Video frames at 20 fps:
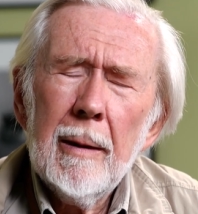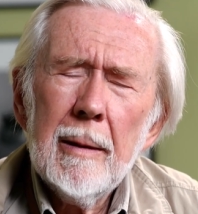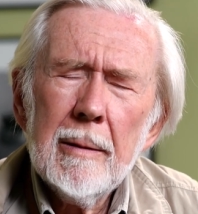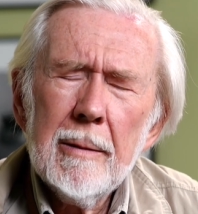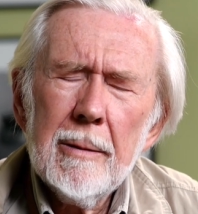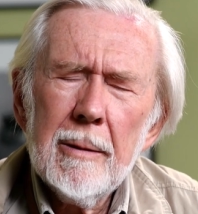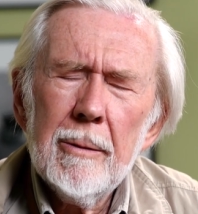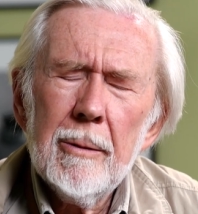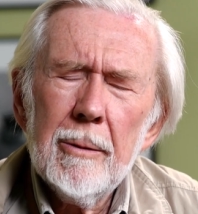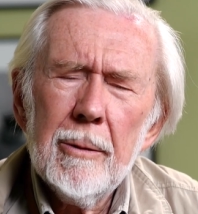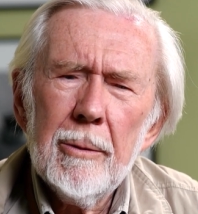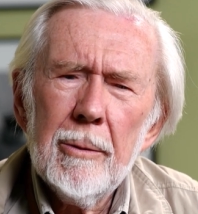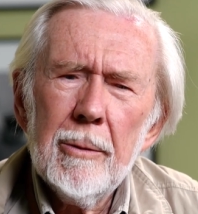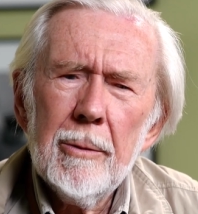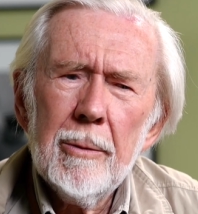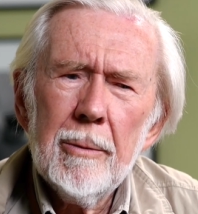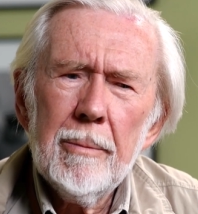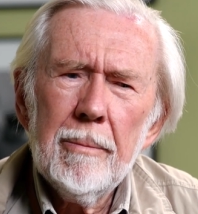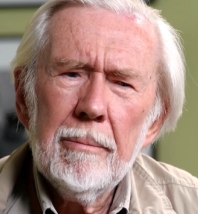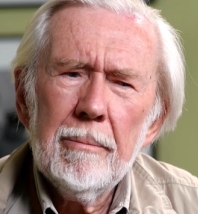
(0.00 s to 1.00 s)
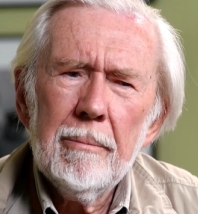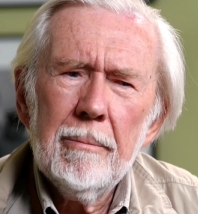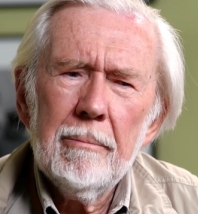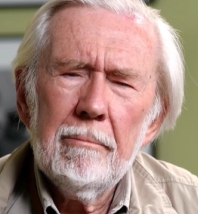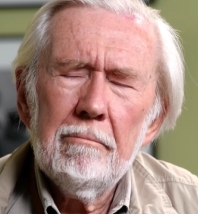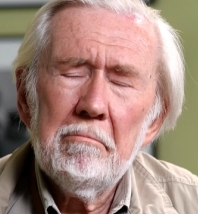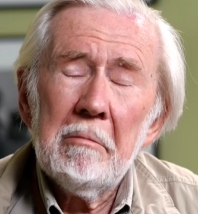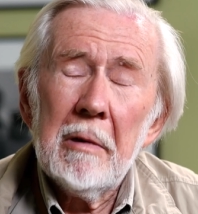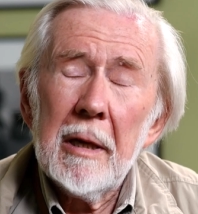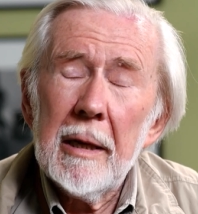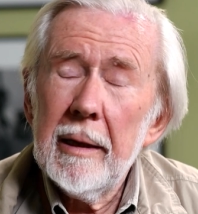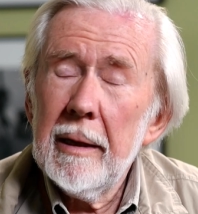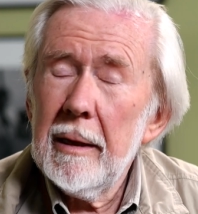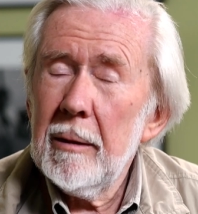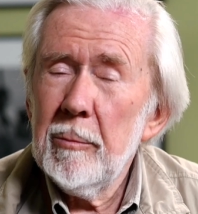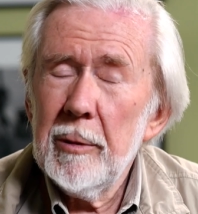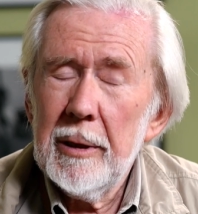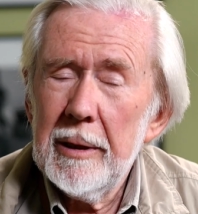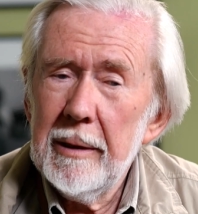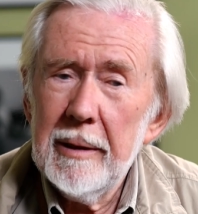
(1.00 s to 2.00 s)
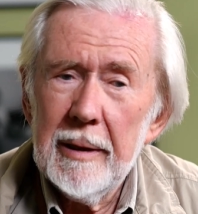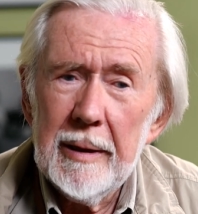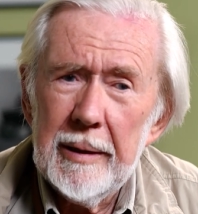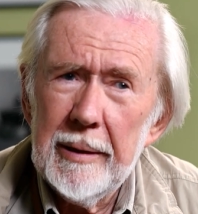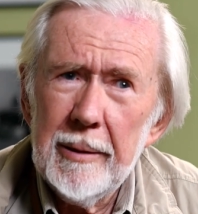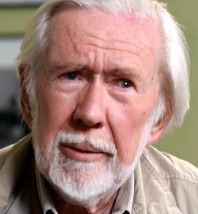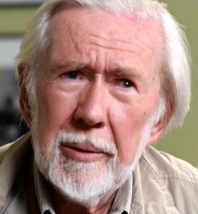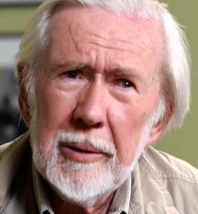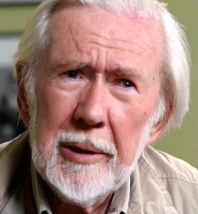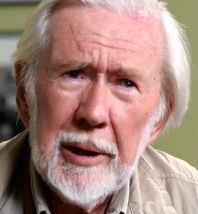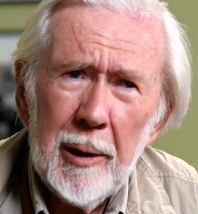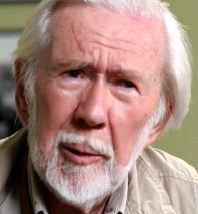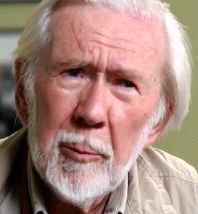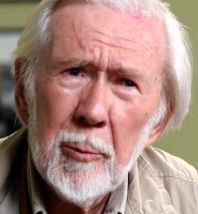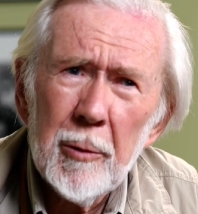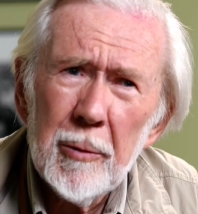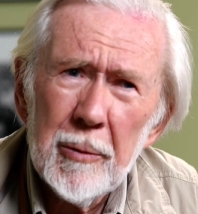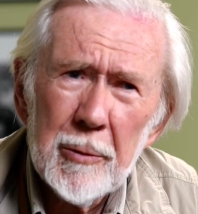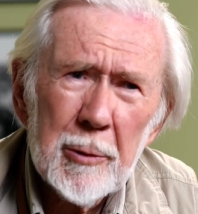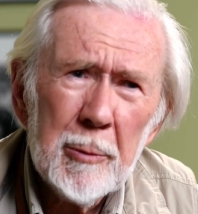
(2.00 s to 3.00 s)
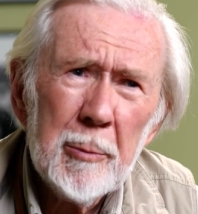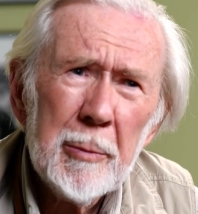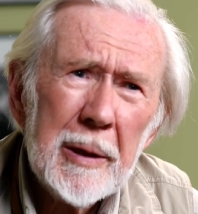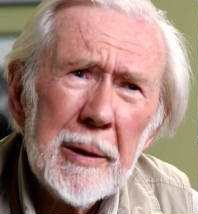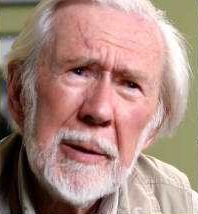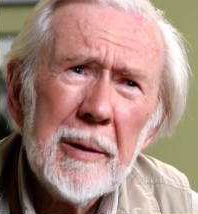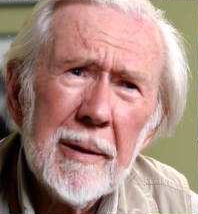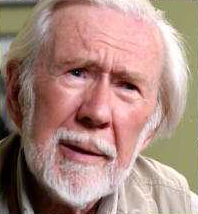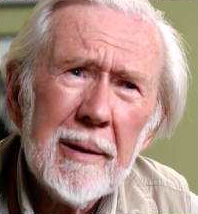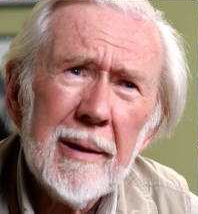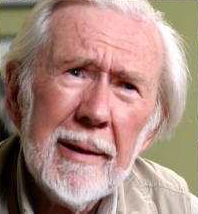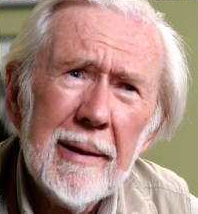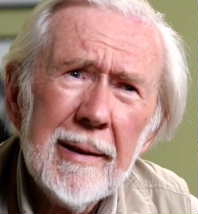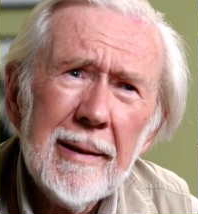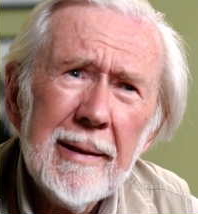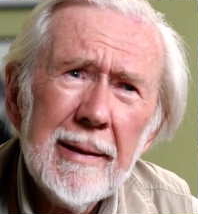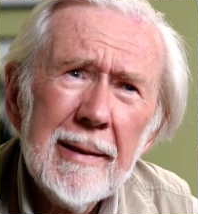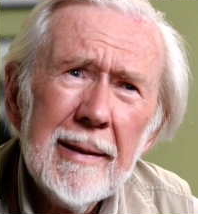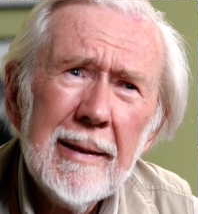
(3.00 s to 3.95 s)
So I had my ideal cameras immediately.